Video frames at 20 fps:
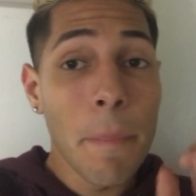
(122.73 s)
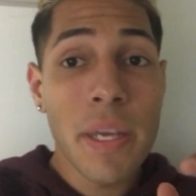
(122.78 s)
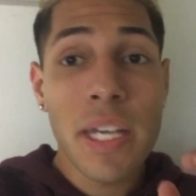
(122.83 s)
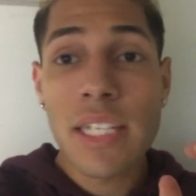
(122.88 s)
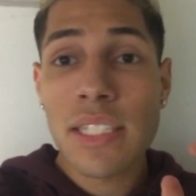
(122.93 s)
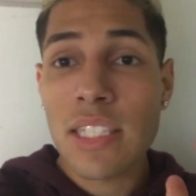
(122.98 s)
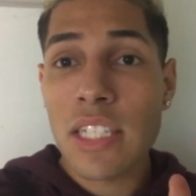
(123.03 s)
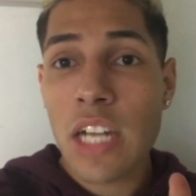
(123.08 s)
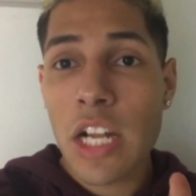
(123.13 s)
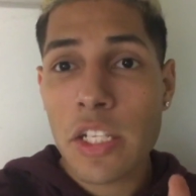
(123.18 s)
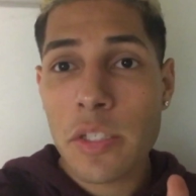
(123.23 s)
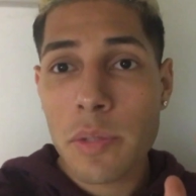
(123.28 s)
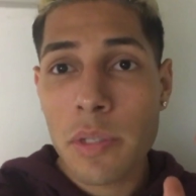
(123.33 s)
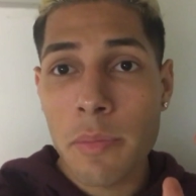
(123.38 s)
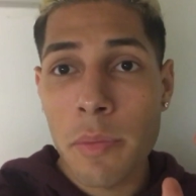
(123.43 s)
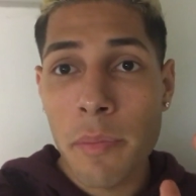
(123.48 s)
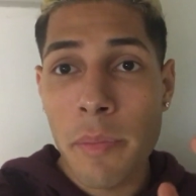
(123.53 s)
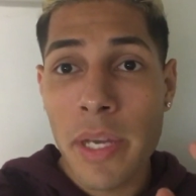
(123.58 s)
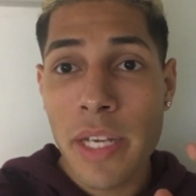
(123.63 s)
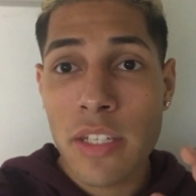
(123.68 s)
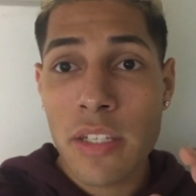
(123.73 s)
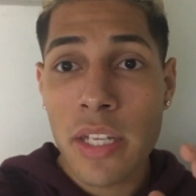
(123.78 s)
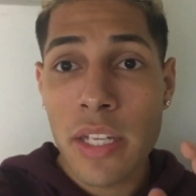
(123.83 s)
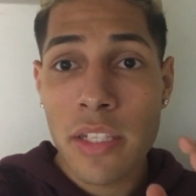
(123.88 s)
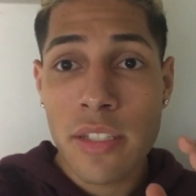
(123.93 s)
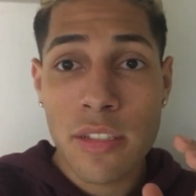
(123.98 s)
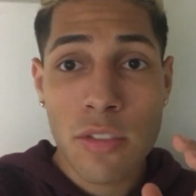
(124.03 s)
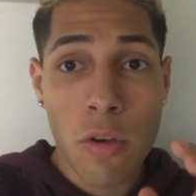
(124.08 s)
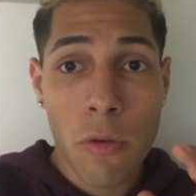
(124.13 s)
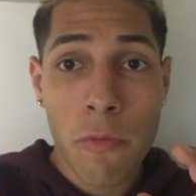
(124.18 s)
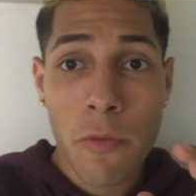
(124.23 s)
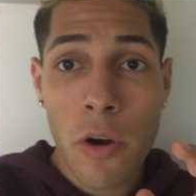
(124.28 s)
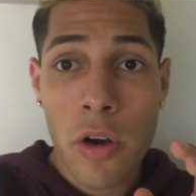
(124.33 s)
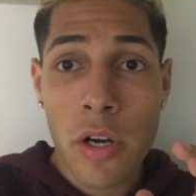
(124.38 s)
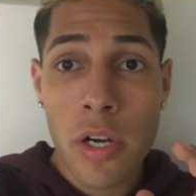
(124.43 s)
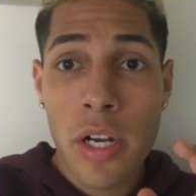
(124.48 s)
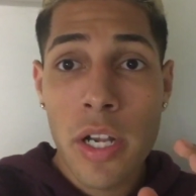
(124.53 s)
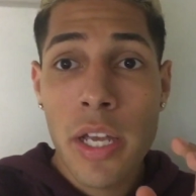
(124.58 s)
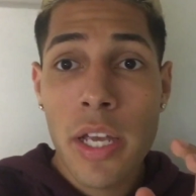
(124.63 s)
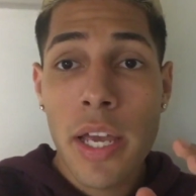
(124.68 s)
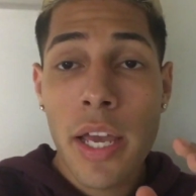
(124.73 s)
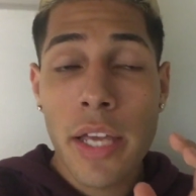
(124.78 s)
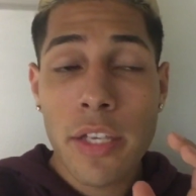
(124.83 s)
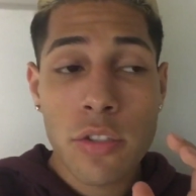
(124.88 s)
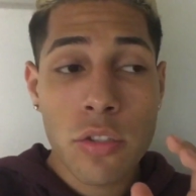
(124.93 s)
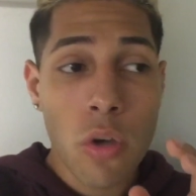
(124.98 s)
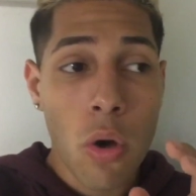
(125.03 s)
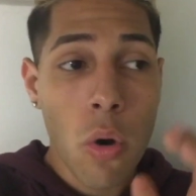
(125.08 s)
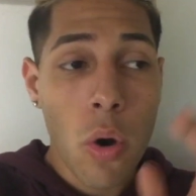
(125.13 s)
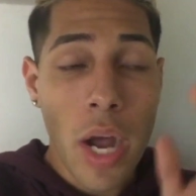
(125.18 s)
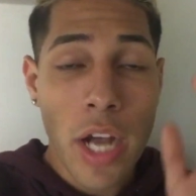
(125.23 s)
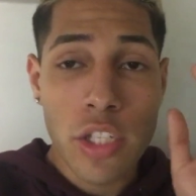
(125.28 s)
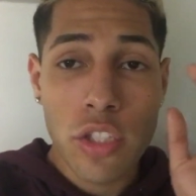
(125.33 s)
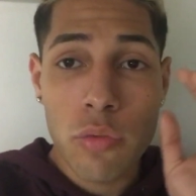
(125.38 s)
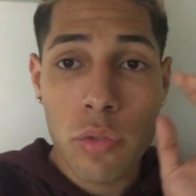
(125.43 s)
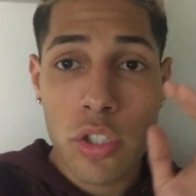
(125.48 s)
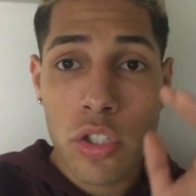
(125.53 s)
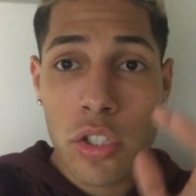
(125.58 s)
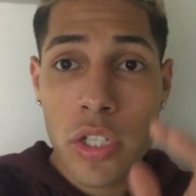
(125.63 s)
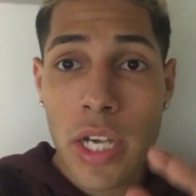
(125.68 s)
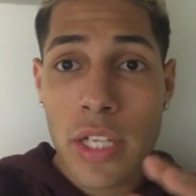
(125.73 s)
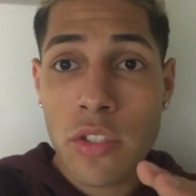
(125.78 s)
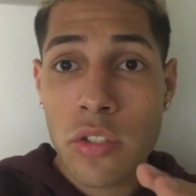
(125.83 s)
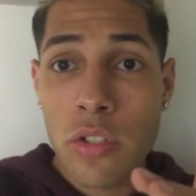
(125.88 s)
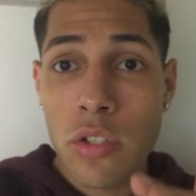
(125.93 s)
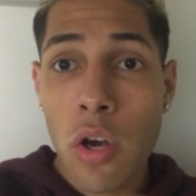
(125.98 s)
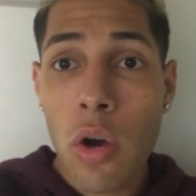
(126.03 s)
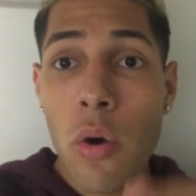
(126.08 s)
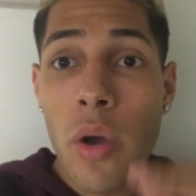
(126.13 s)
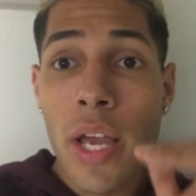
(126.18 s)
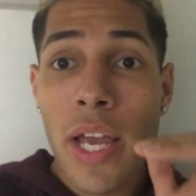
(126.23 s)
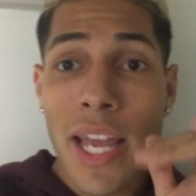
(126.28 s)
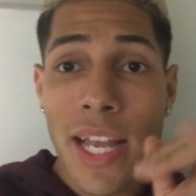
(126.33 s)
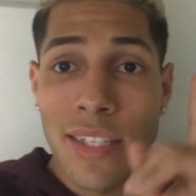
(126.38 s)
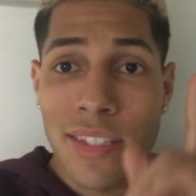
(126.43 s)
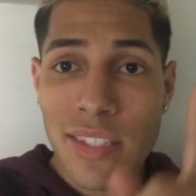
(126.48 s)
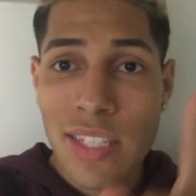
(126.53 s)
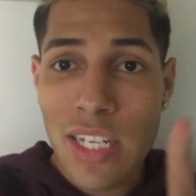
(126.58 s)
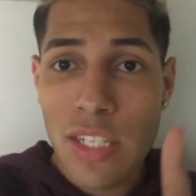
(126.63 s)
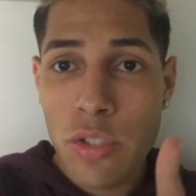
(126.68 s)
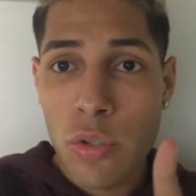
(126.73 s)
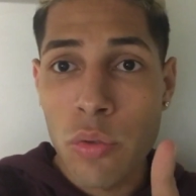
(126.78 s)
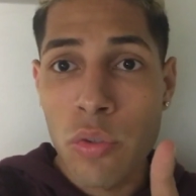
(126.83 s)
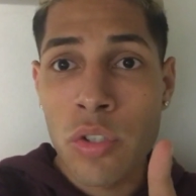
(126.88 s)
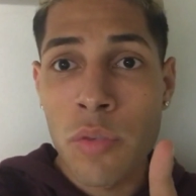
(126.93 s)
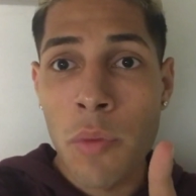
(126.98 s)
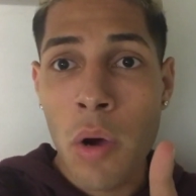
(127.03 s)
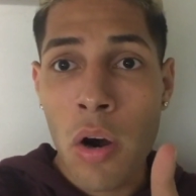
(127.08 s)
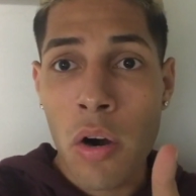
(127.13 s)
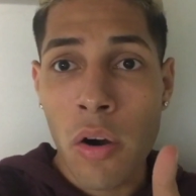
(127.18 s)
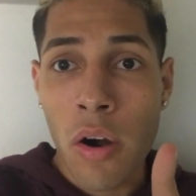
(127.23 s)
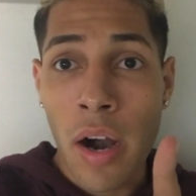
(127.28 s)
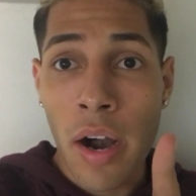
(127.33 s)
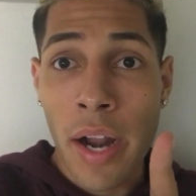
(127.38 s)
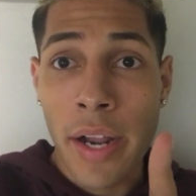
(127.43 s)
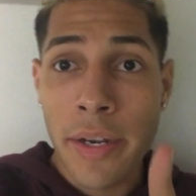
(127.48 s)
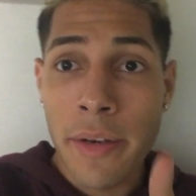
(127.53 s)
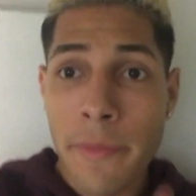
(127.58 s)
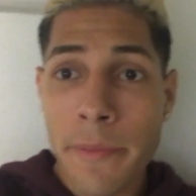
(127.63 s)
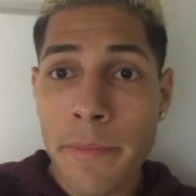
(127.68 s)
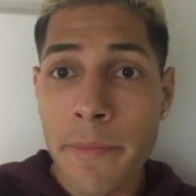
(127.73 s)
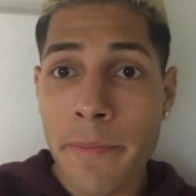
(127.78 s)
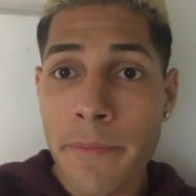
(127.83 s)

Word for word: biggest announcement I'm going to make so far. So I just want you guys to know and stay tuned tomorrow, alright?